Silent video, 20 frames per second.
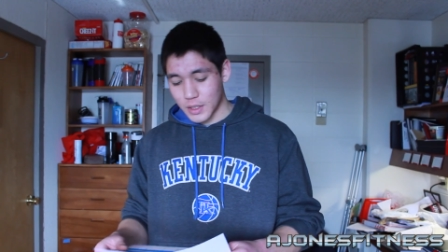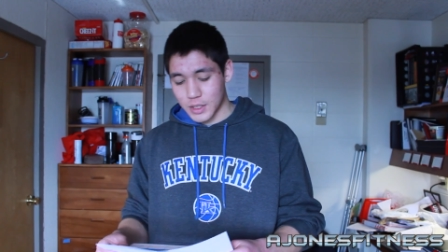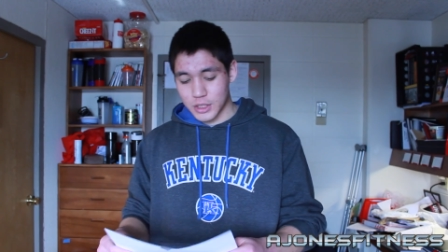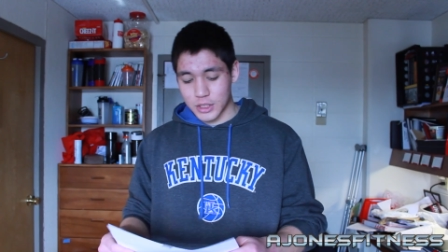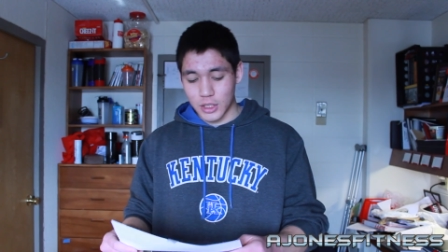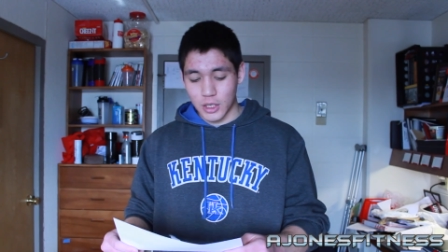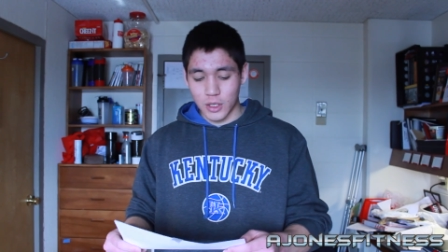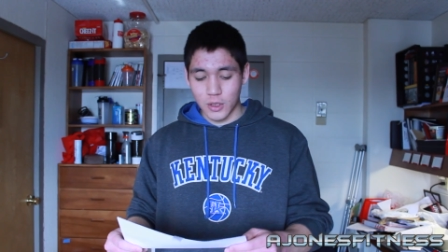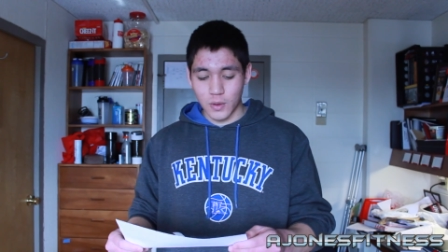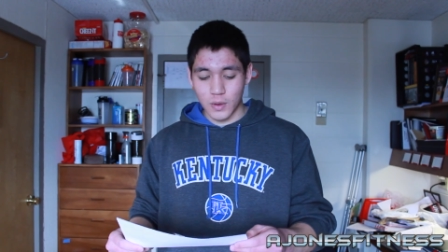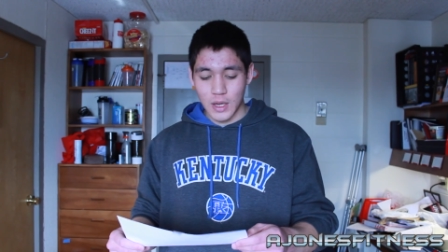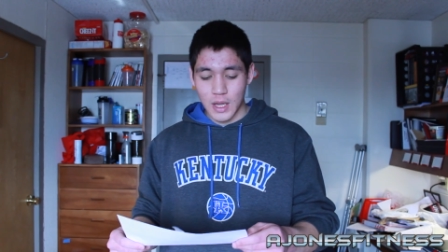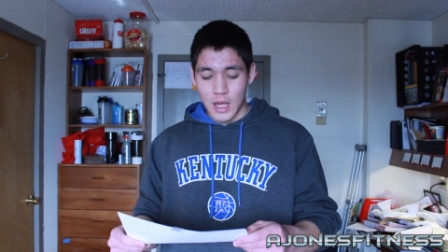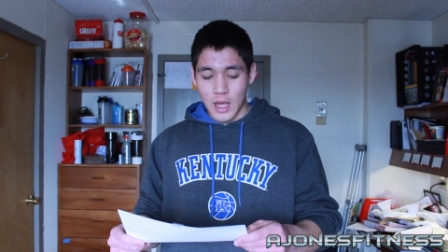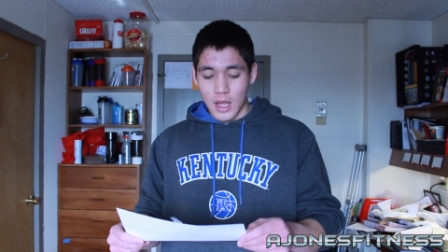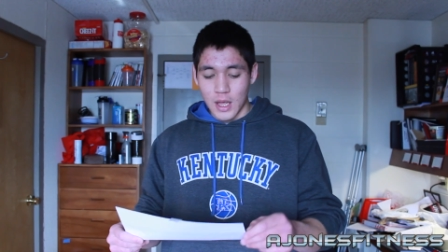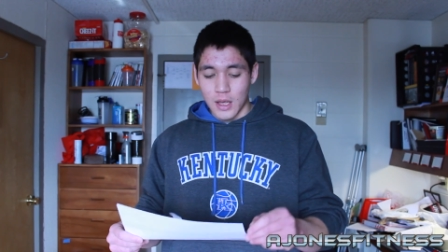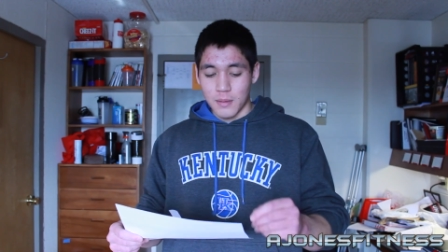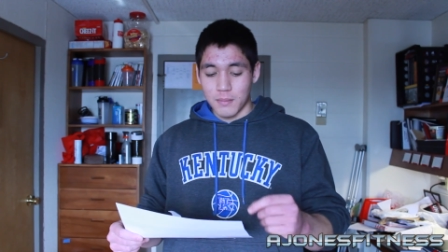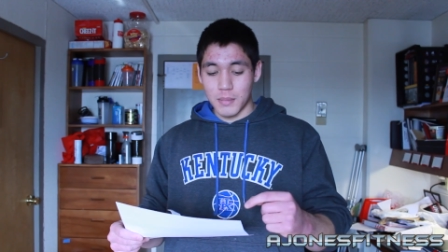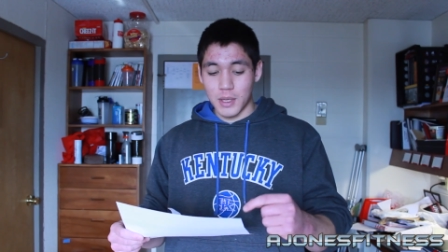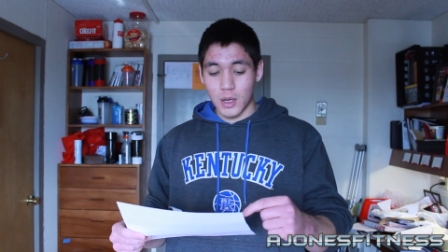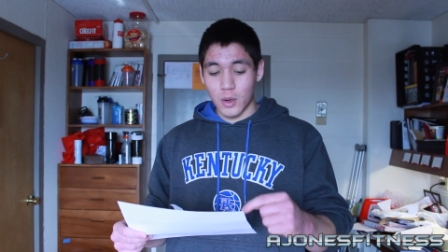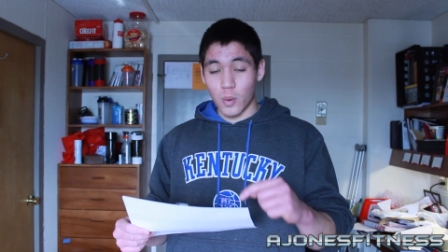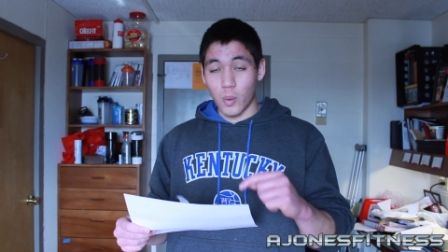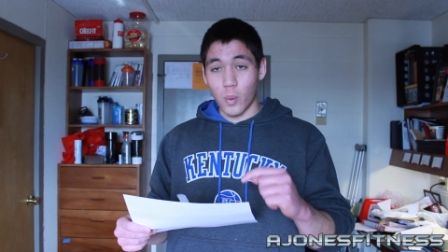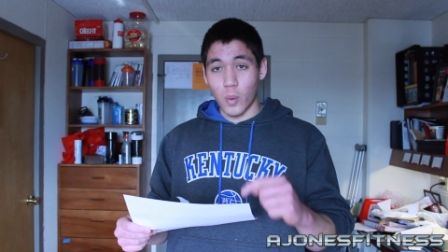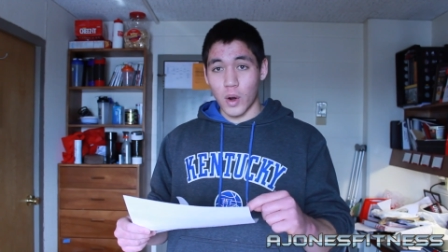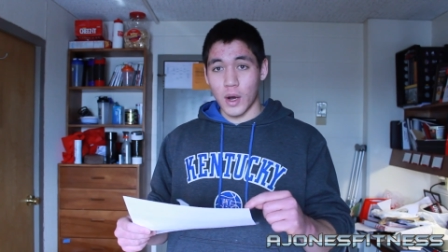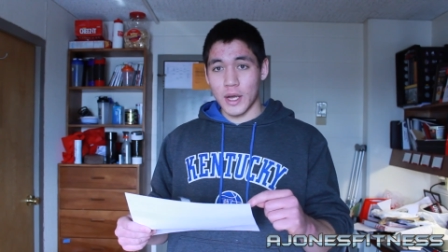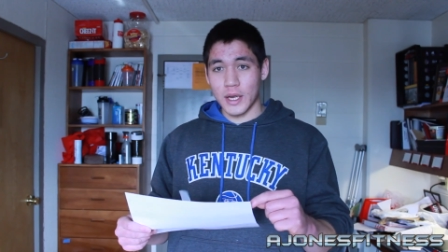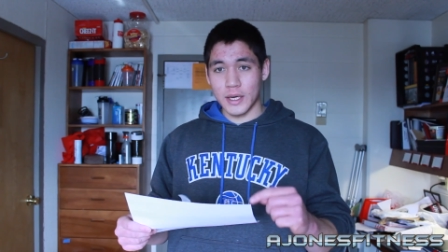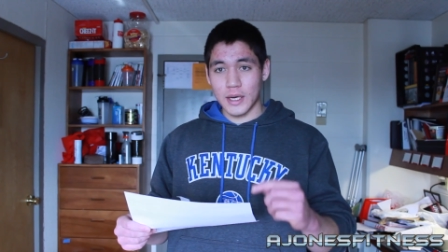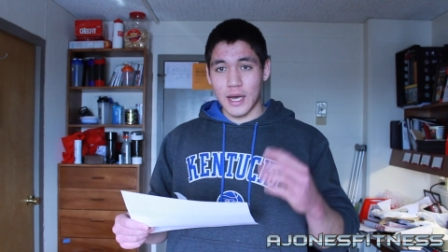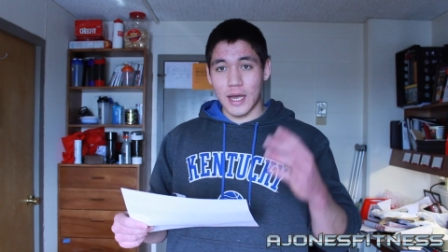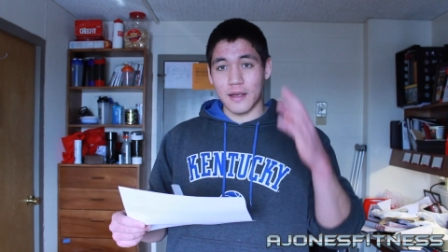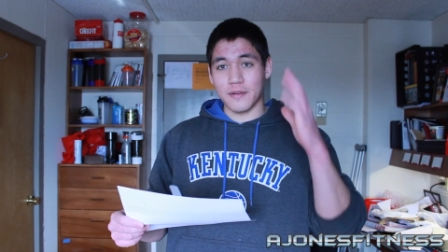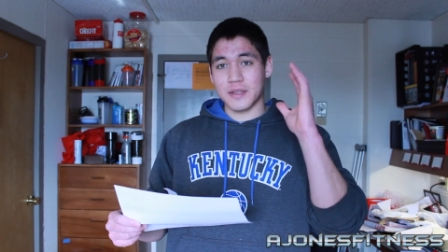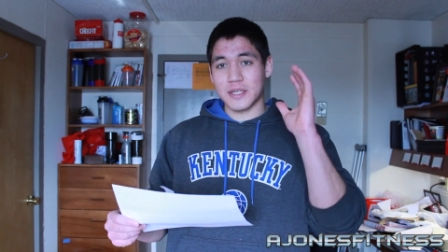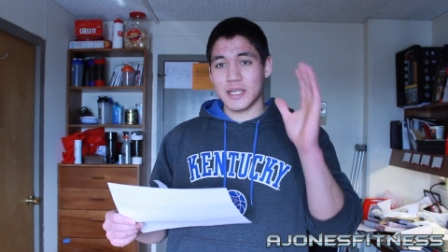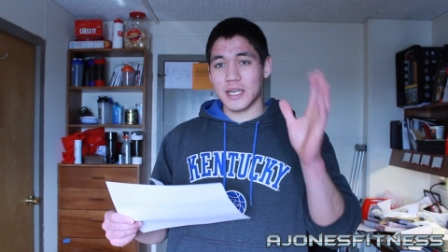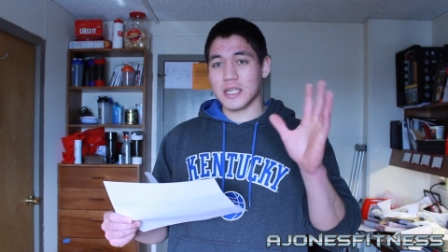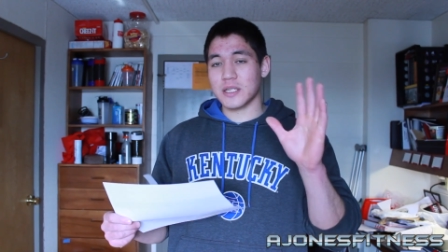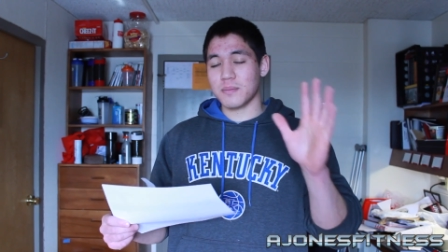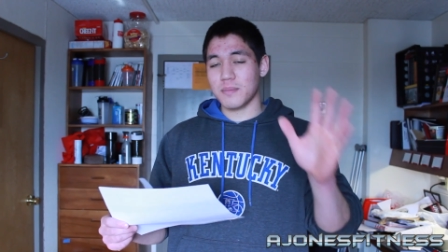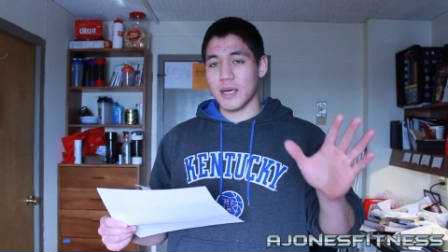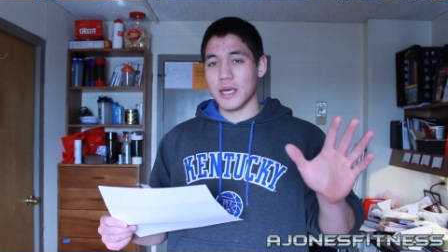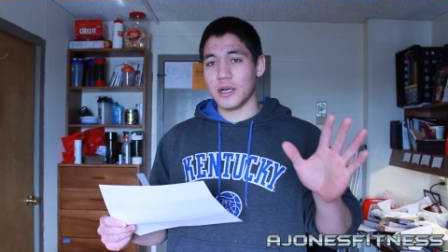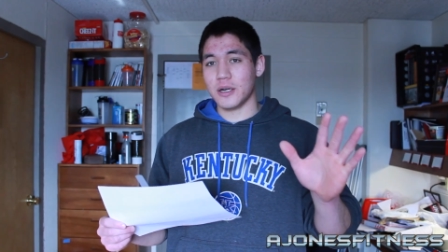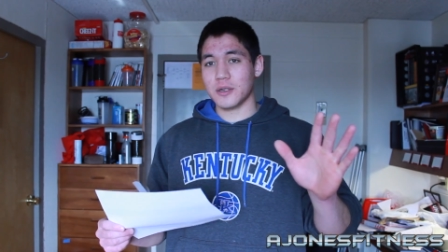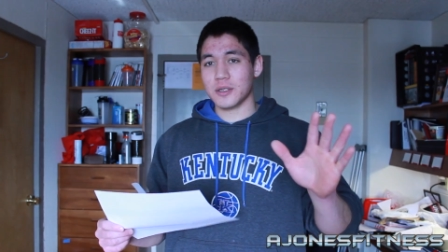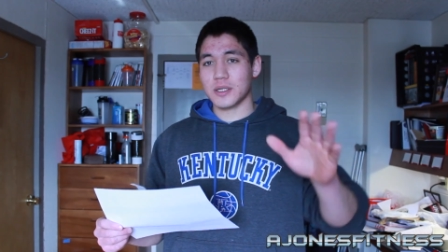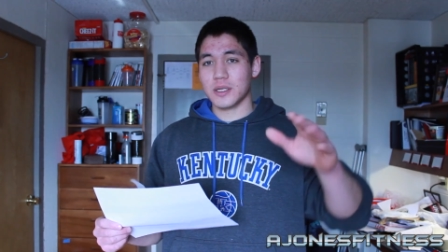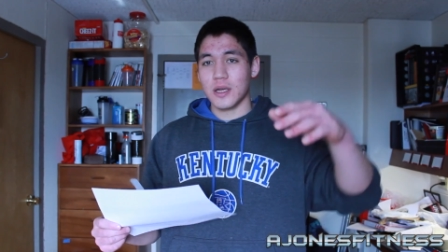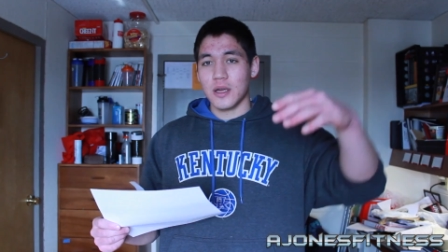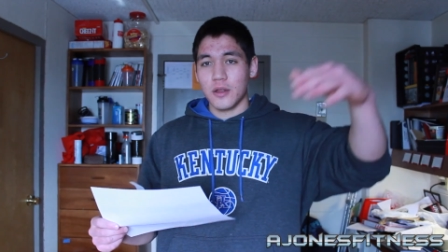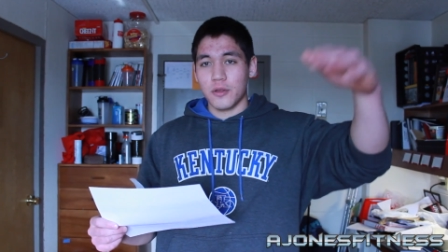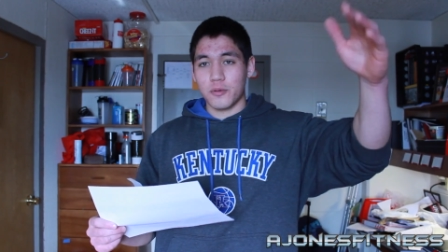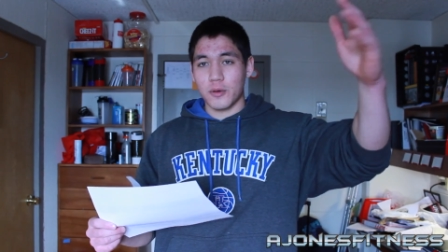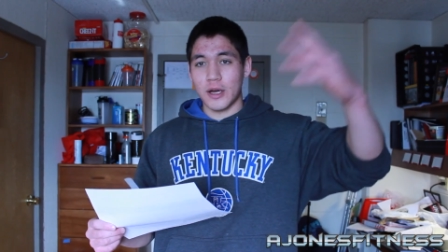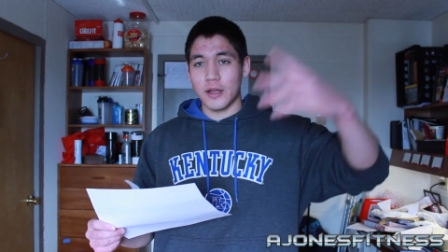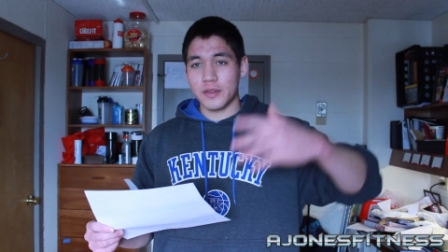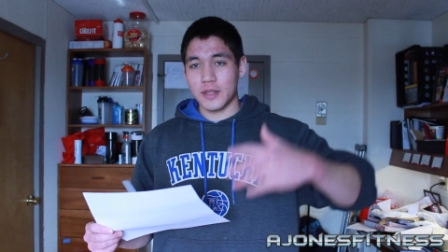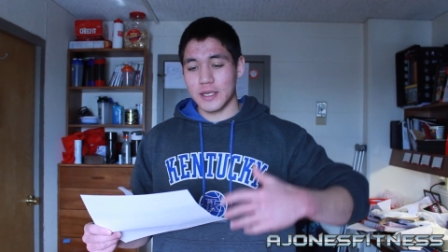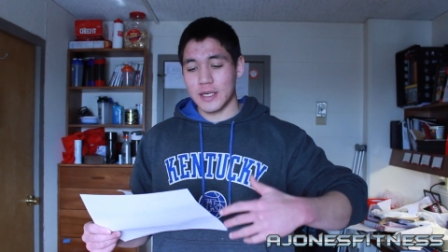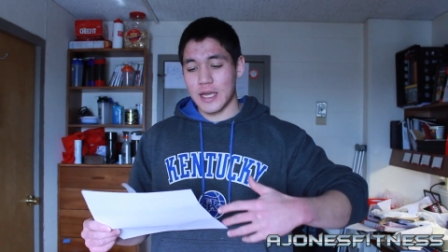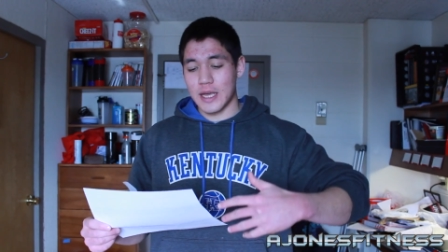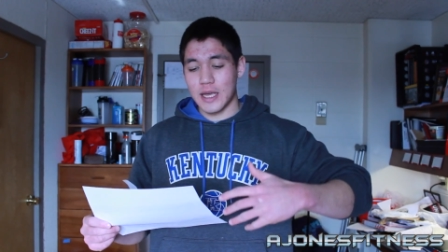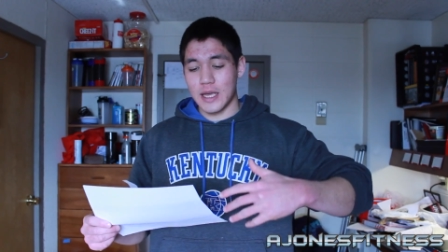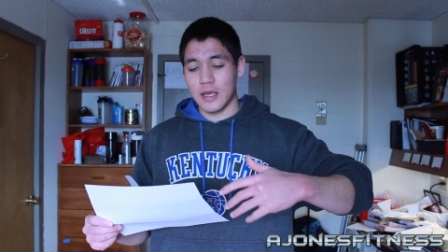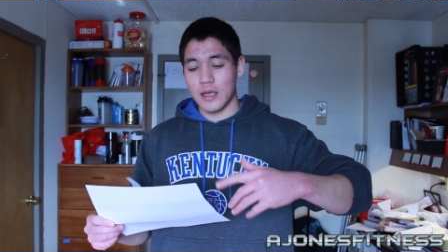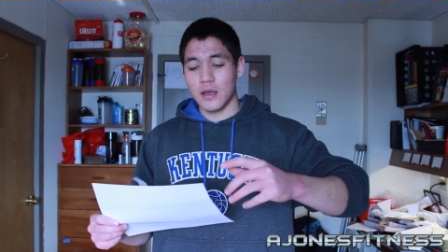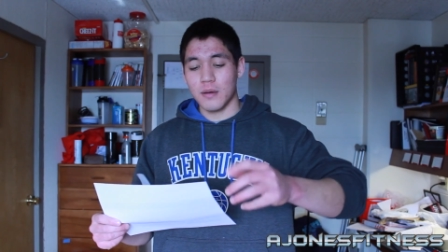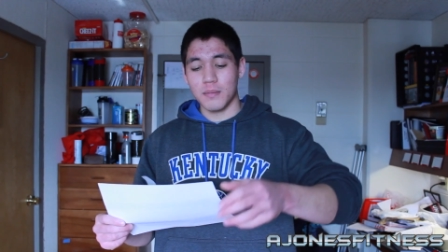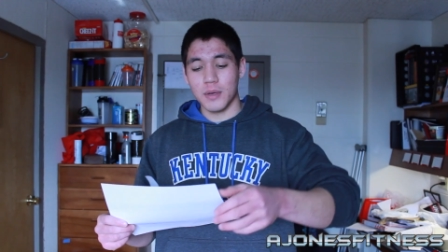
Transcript: So meal one, I have six meals throughout the day.